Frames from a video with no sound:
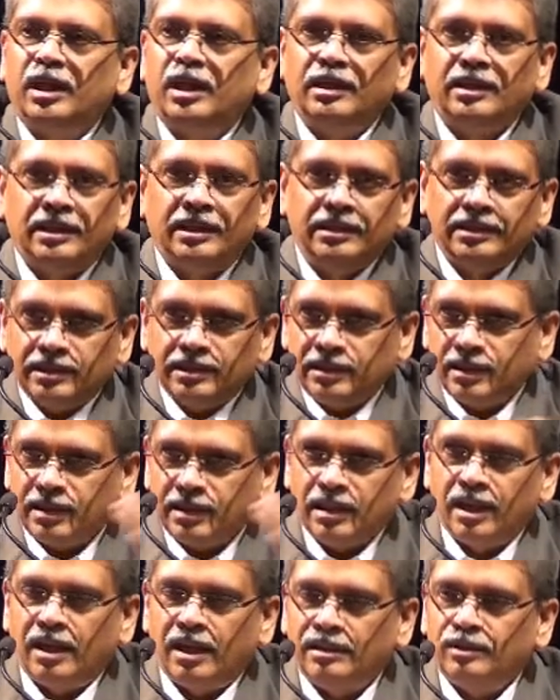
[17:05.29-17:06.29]
and teaches
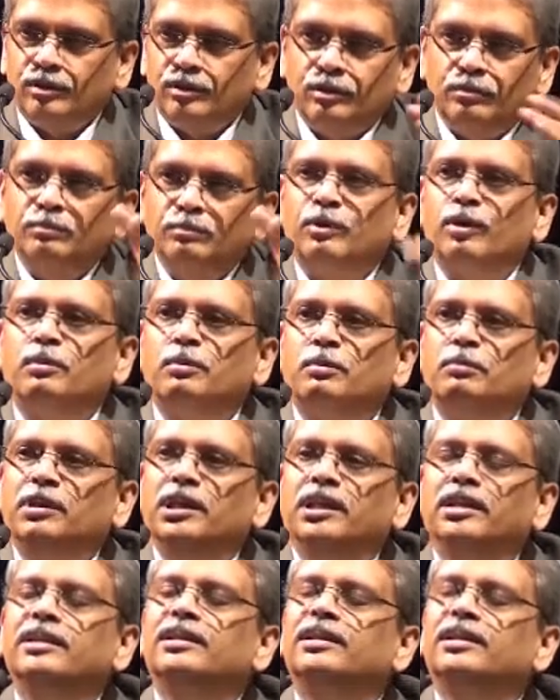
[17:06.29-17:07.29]
a classroom,
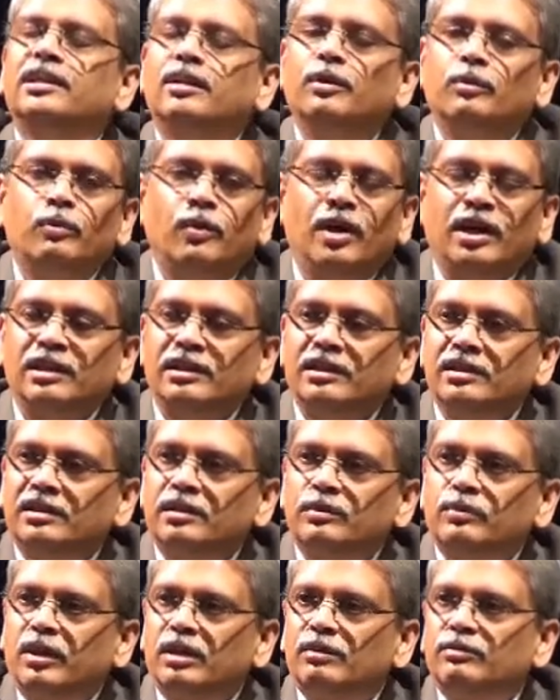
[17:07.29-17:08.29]
probably
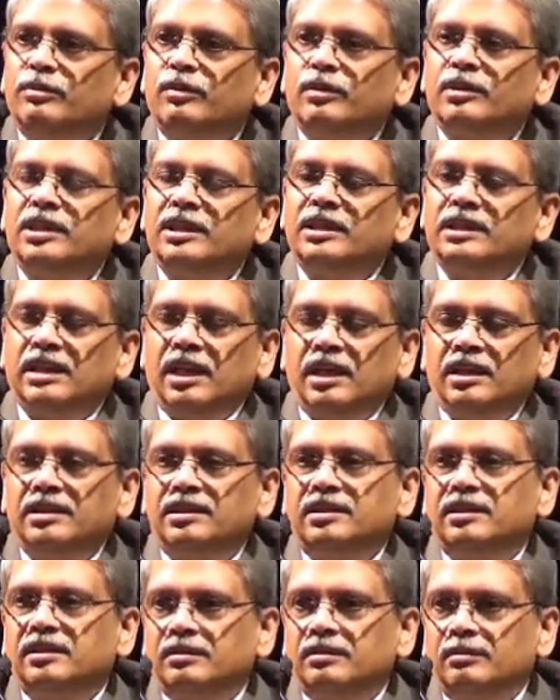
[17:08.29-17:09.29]
1/3, 1/4 the
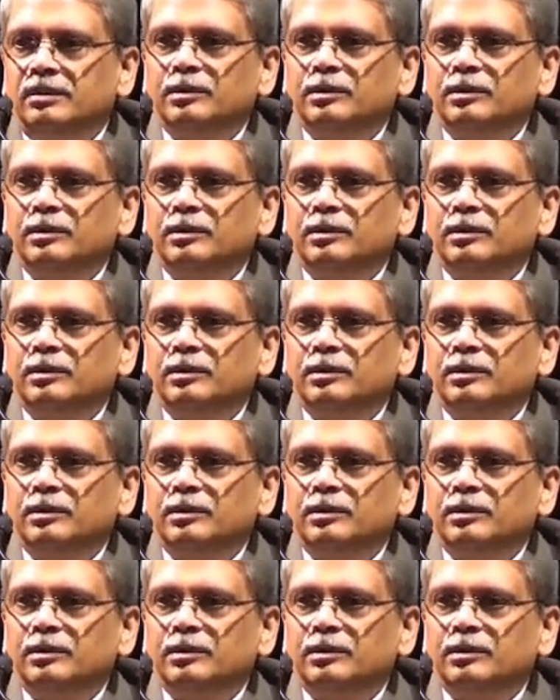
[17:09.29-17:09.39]
size.